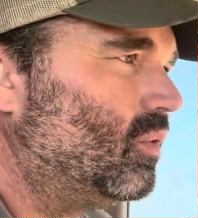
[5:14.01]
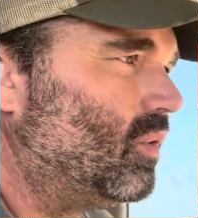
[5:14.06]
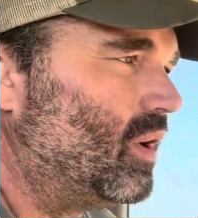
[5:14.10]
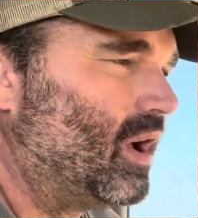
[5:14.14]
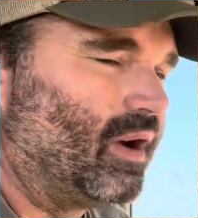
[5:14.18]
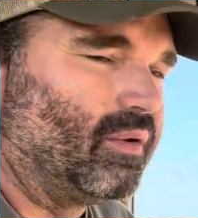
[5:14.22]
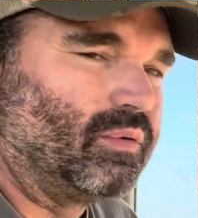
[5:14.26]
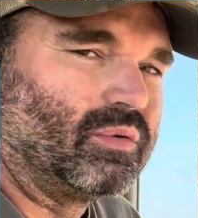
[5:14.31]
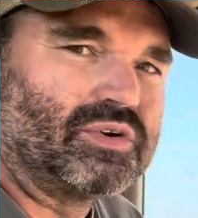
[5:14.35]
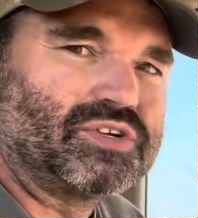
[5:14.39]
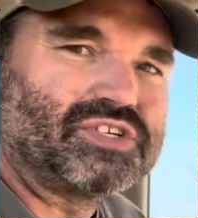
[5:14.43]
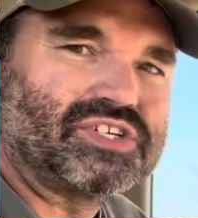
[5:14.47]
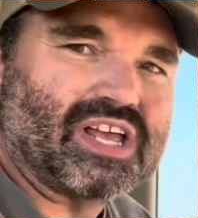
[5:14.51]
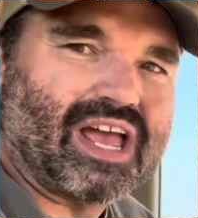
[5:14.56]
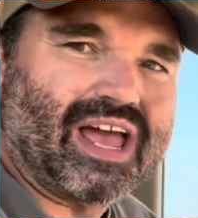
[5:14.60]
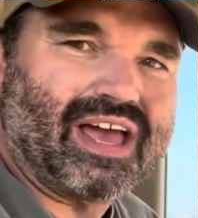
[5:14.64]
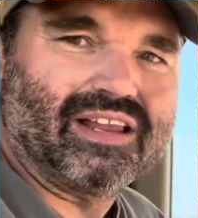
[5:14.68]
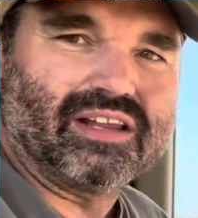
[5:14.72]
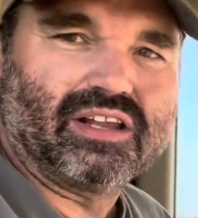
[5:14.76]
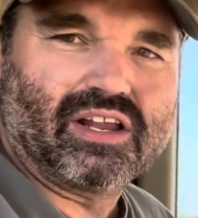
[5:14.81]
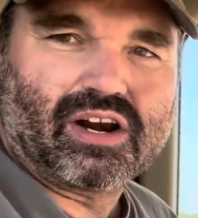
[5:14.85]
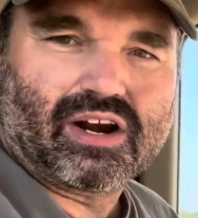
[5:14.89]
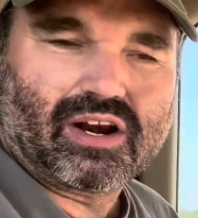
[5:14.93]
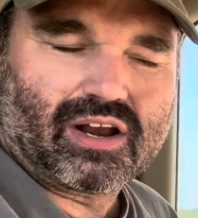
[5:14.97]
Well, we're
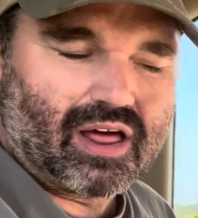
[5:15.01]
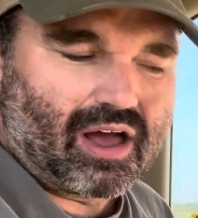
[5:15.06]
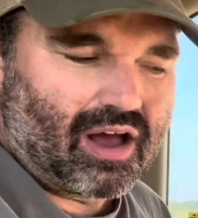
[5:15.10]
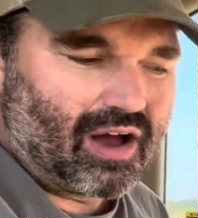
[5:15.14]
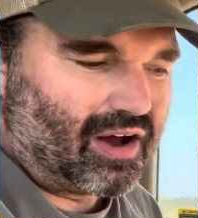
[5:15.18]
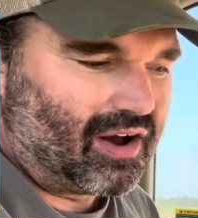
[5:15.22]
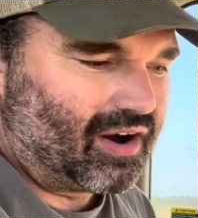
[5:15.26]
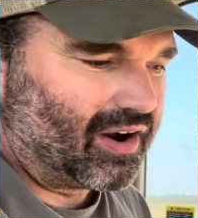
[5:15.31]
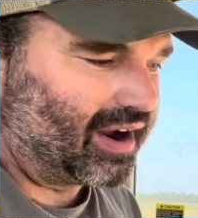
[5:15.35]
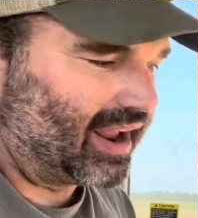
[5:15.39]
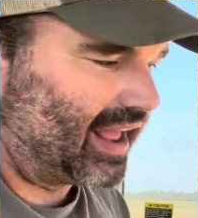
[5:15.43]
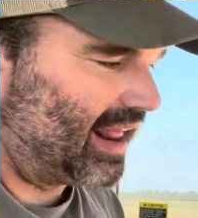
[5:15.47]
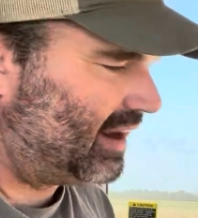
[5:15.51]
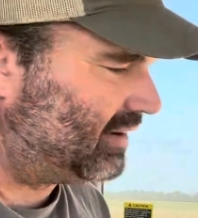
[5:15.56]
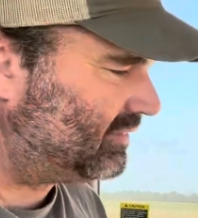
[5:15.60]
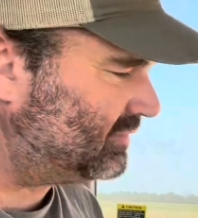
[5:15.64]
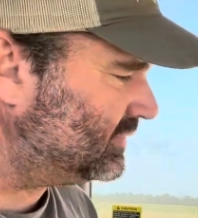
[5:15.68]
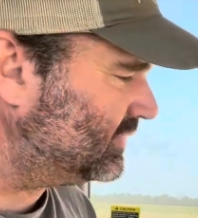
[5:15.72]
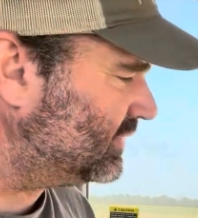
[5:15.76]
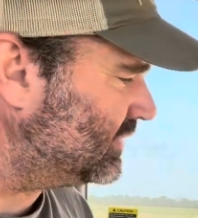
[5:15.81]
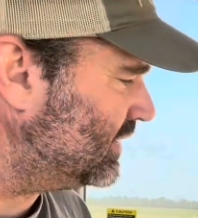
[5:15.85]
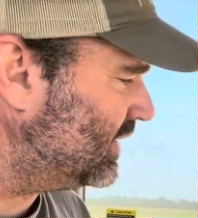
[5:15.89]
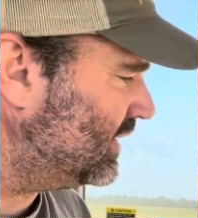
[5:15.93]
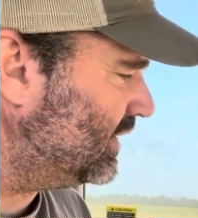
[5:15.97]
sailing along
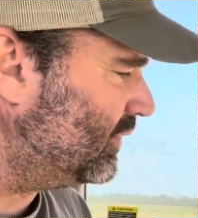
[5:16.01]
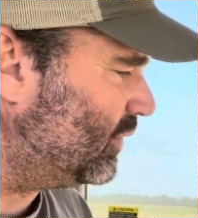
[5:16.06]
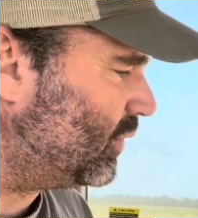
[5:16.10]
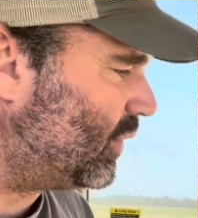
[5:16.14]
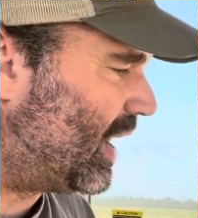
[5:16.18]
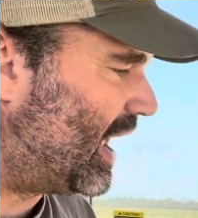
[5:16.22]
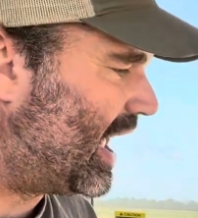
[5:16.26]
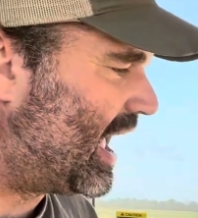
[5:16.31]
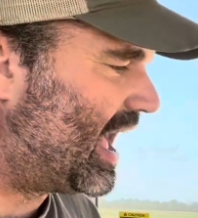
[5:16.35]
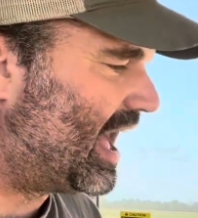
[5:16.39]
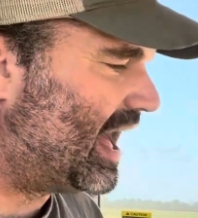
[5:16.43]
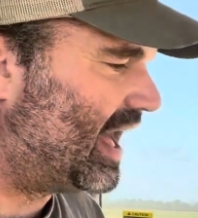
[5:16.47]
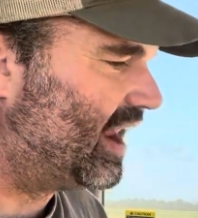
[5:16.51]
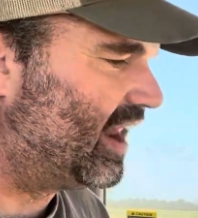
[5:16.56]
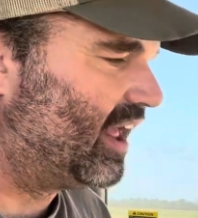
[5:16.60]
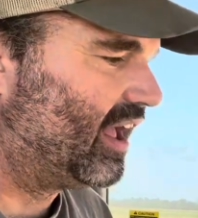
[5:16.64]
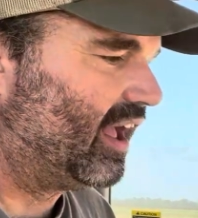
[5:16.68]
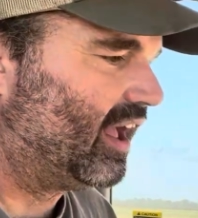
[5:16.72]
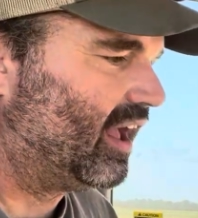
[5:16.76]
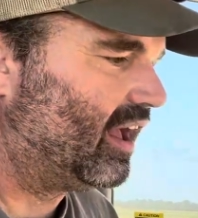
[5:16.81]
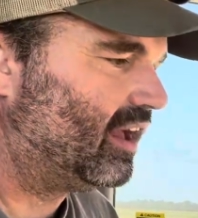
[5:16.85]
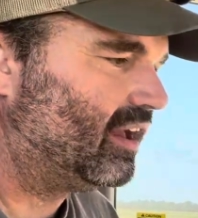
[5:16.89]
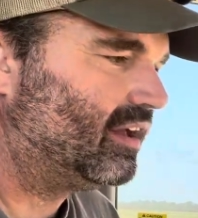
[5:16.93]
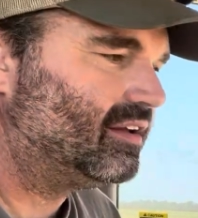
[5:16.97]
and we had a
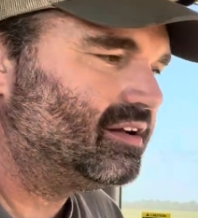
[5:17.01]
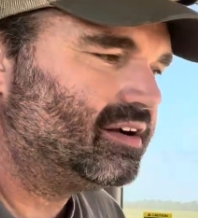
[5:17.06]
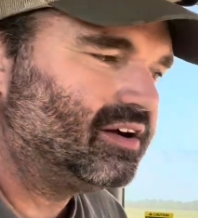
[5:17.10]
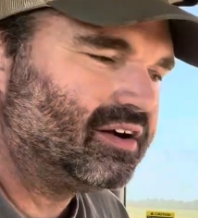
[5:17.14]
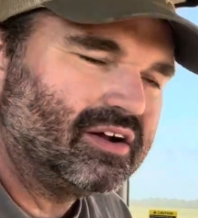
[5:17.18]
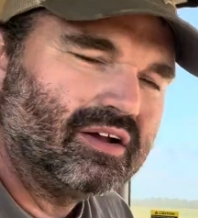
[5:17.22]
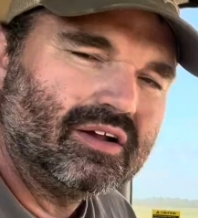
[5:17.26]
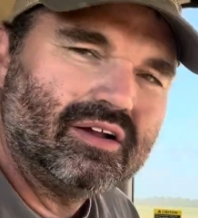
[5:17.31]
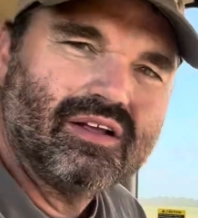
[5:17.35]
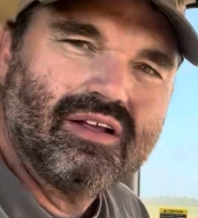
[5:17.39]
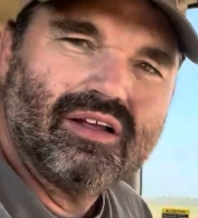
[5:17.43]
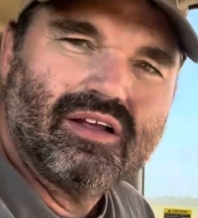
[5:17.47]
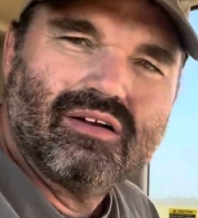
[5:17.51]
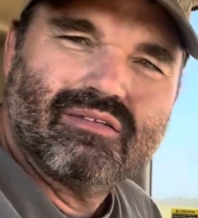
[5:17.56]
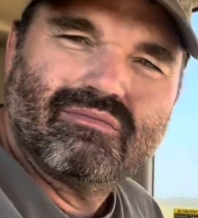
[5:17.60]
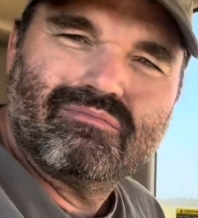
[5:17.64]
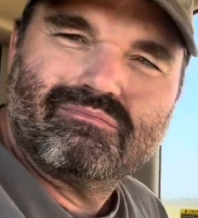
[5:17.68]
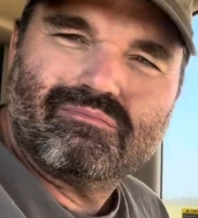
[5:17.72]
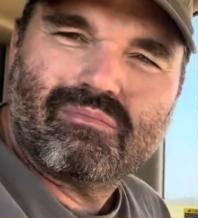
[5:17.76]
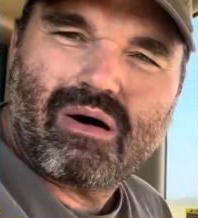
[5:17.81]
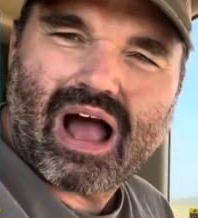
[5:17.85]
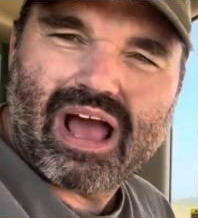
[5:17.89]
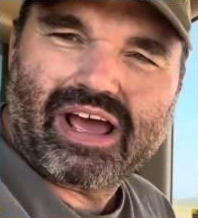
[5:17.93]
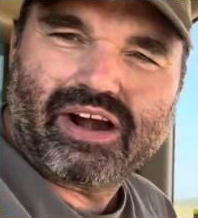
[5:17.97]

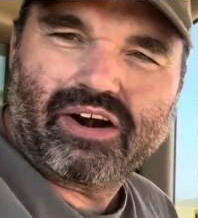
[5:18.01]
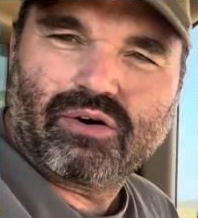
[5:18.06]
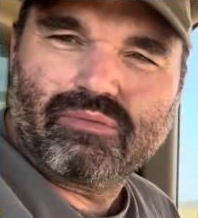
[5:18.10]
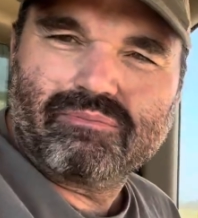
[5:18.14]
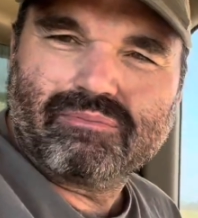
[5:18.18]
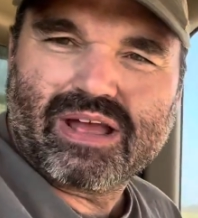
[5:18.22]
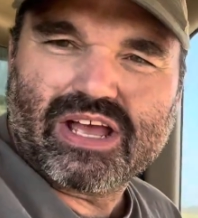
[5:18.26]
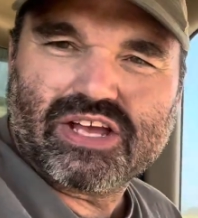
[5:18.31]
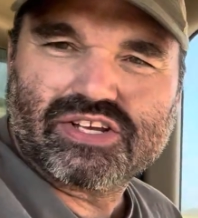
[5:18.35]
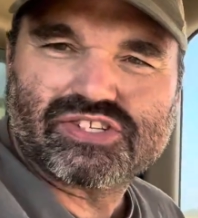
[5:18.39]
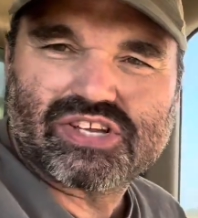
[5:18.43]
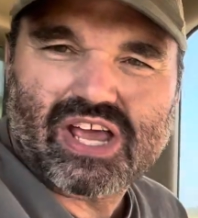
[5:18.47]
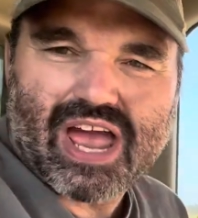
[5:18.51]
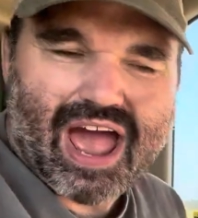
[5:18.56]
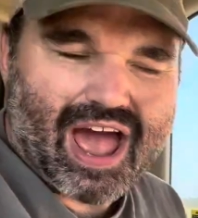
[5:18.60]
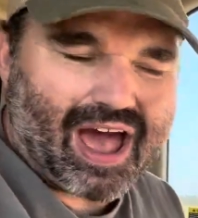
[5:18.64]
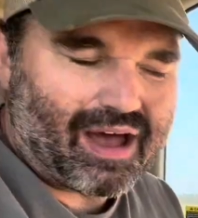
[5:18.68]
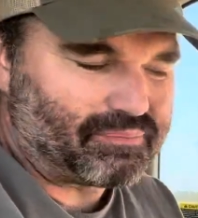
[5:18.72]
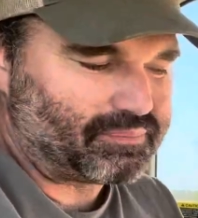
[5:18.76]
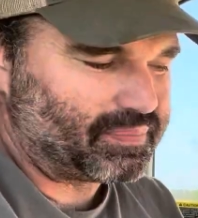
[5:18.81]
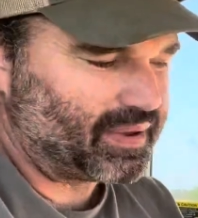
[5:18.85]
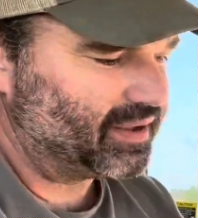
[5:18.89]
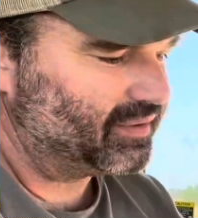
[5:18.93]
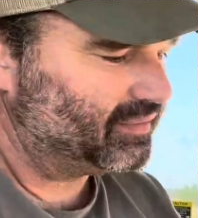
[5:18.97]
minor
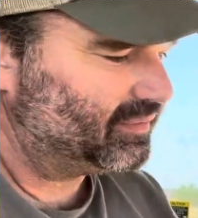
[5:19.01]
mishap.